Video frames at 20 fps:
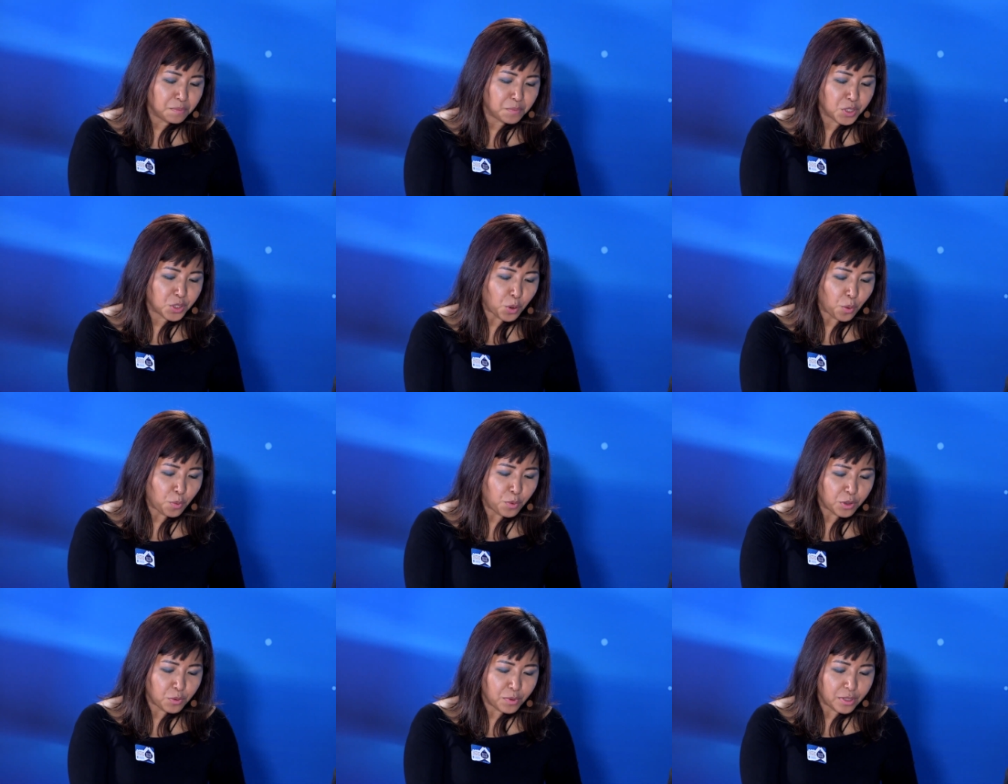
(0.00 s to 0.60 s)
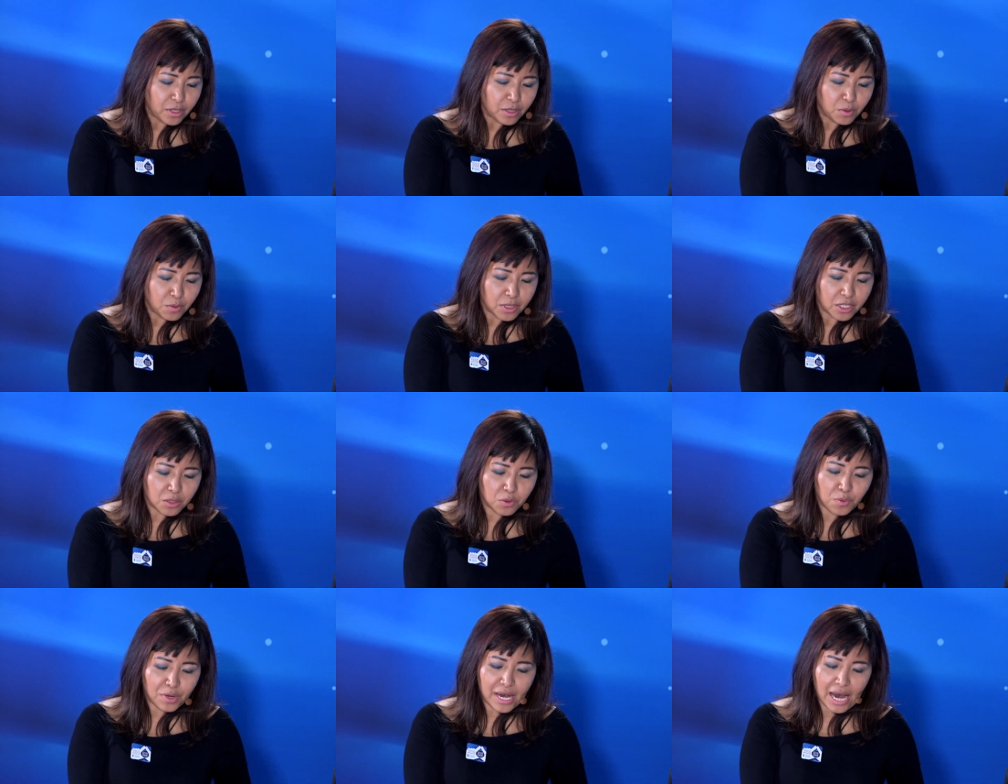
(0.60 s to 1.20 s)
So what we did
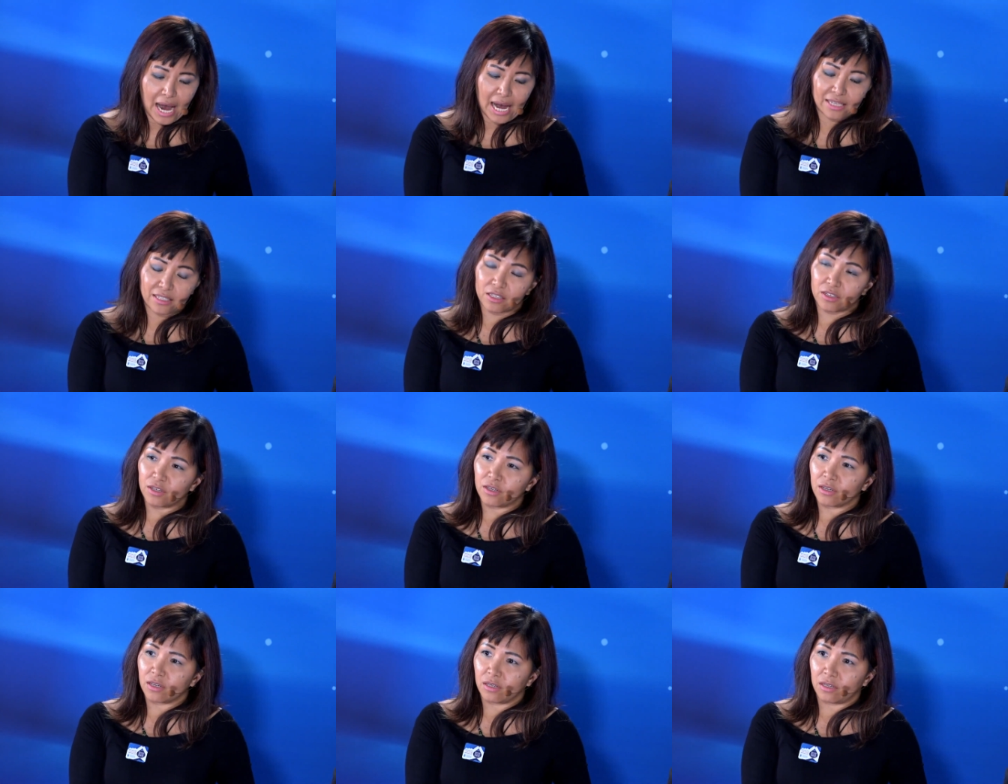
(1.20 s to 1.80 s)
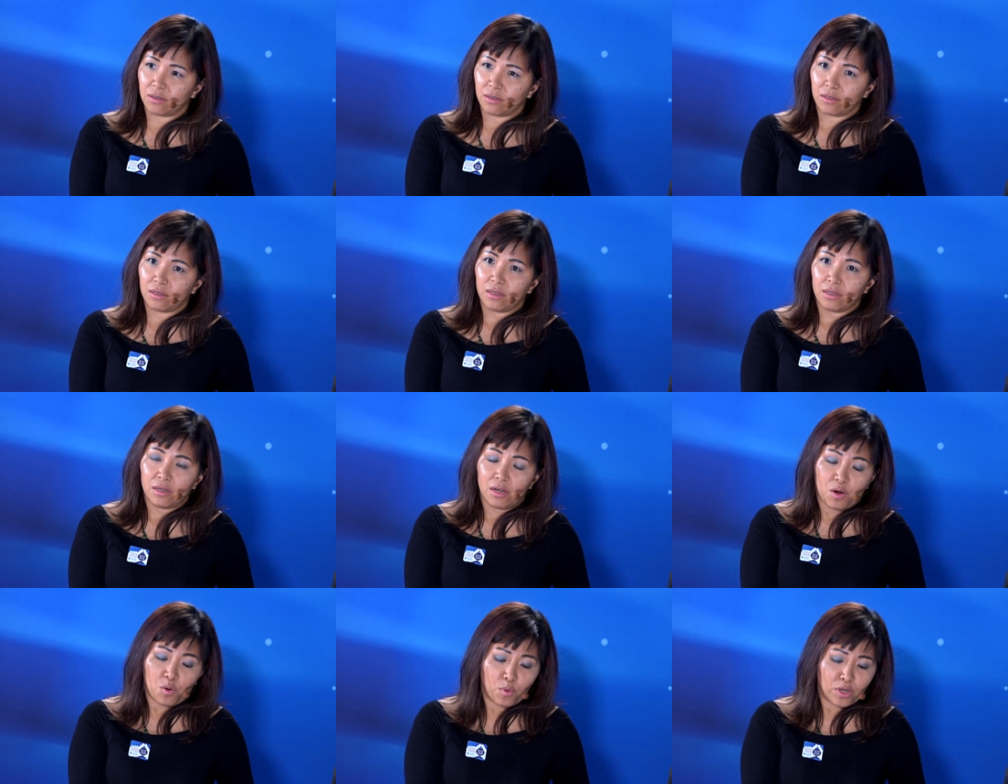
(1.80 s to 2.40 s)
was we asked her
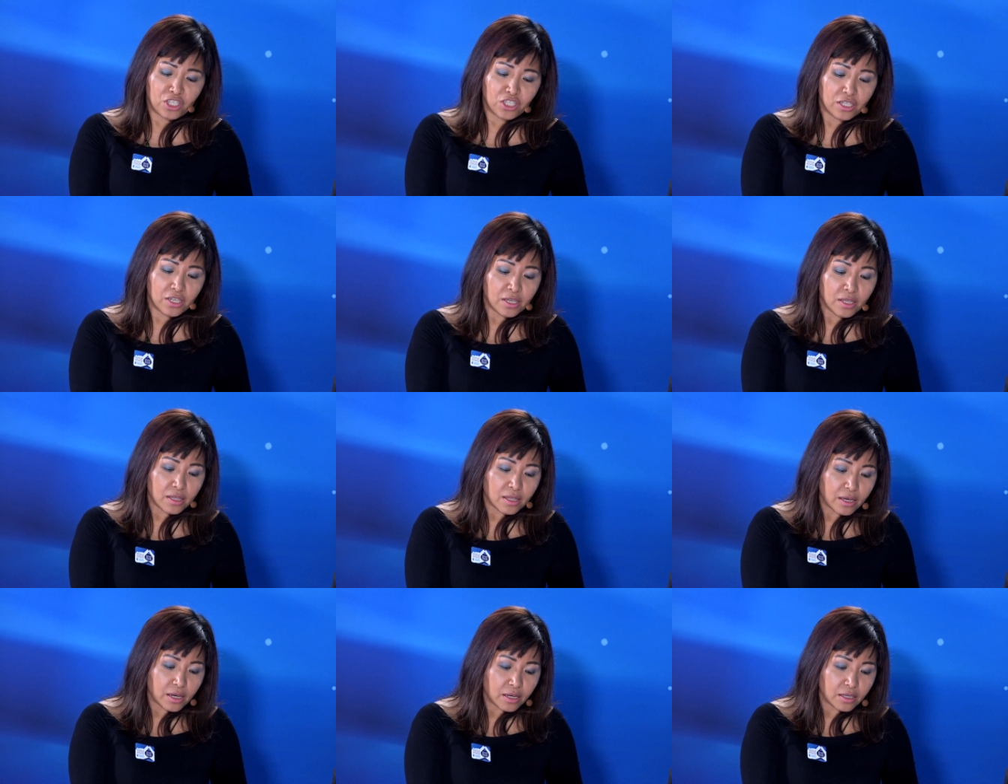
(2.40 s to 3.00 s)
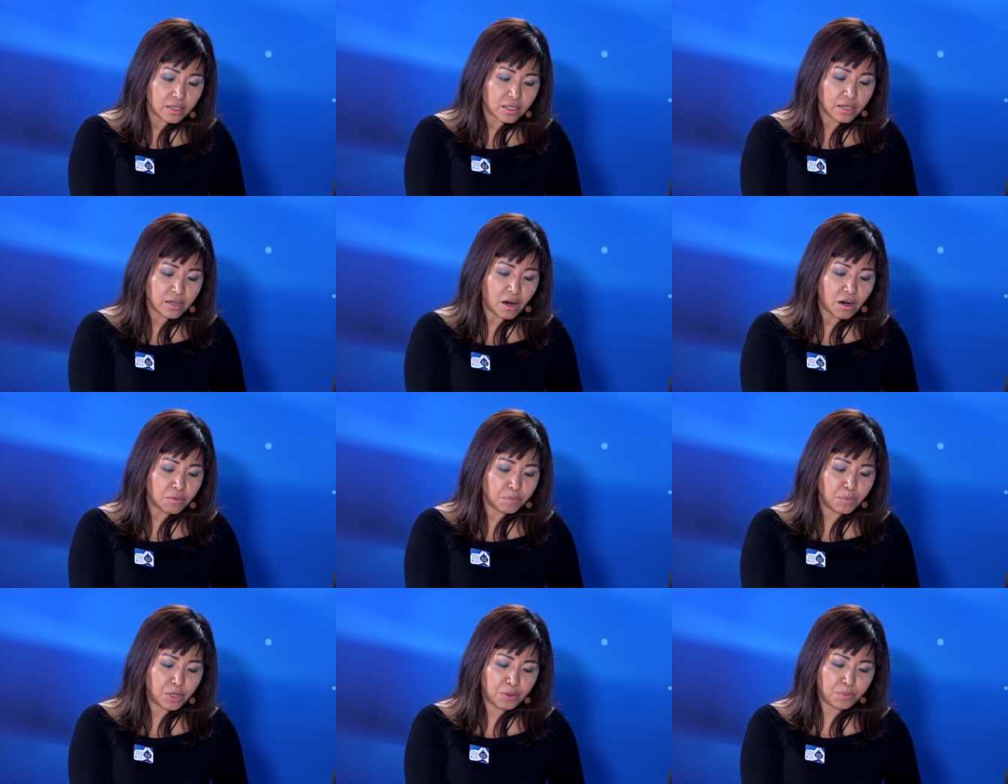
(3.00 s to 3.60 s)
what she thinks
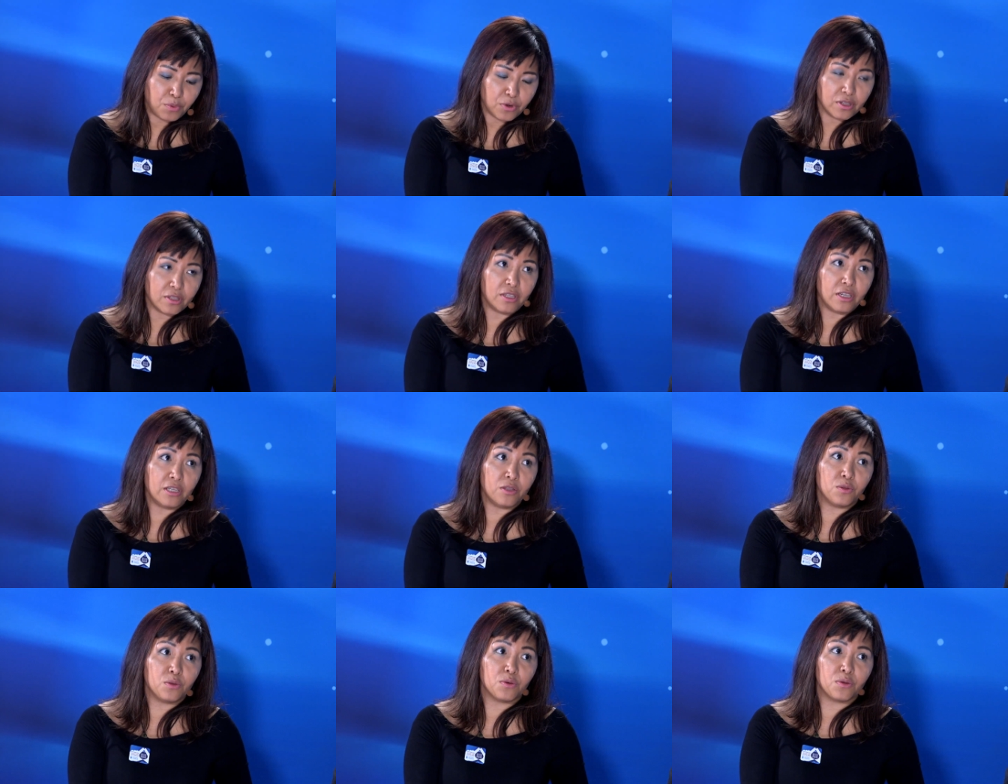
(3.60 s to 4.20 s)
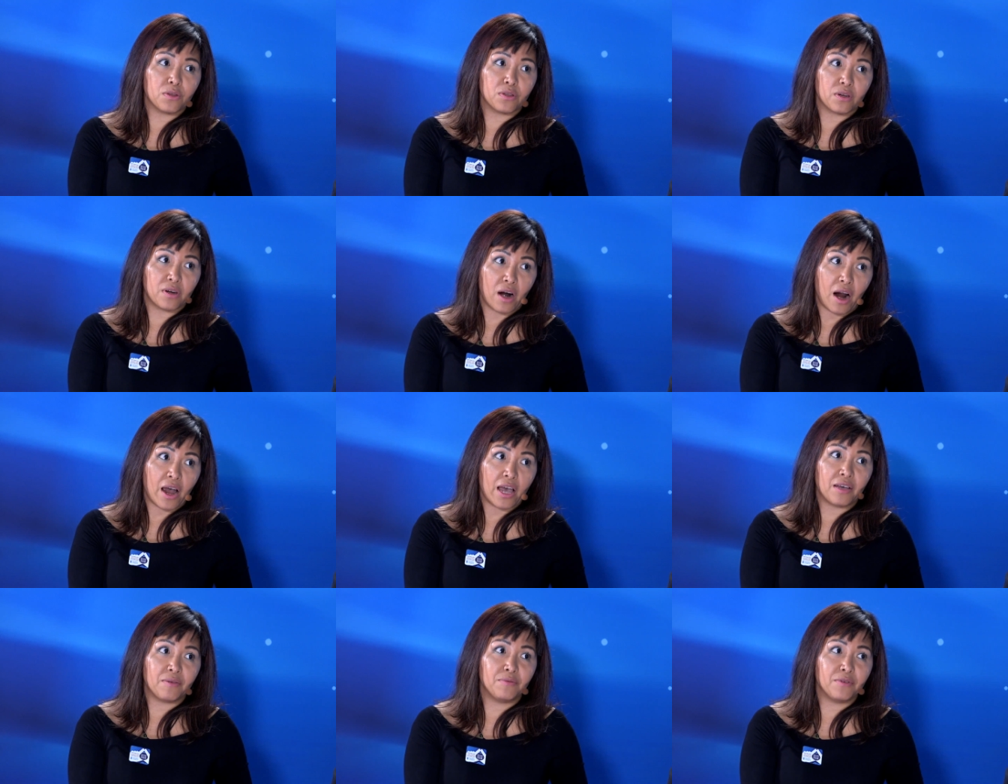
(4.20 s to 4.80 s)
young people need to
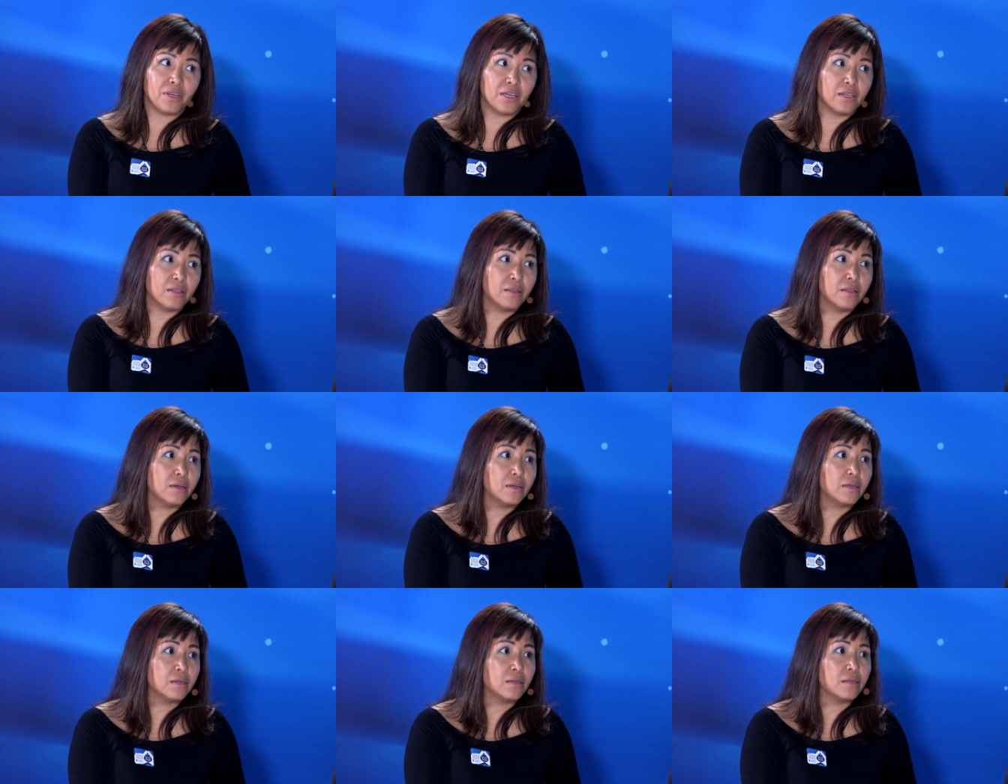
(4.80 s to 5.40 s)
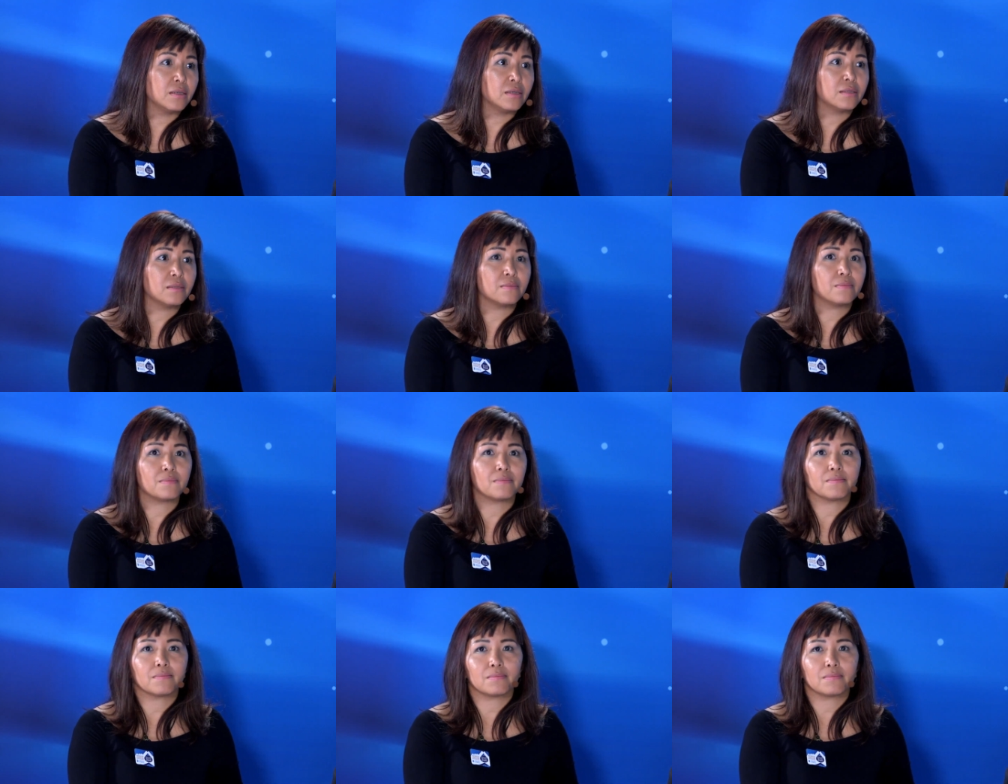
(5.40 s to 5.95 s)
thrive in the